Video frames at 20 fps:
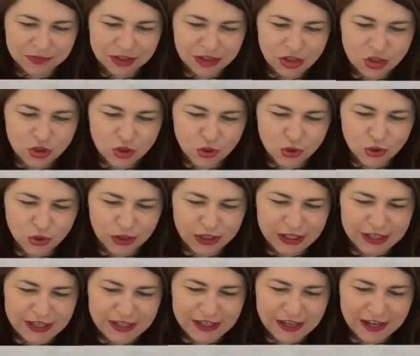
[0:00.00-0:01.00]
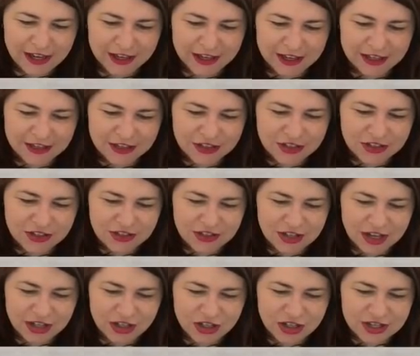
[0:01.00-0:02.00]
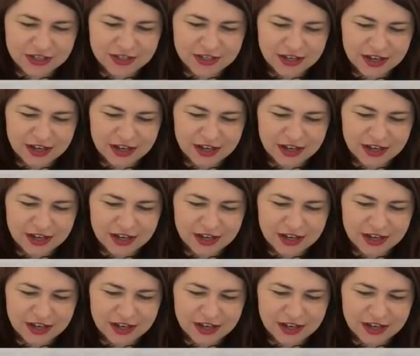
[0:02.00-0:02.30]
Enjoy, Enjoy. sweet. I, I miss just you.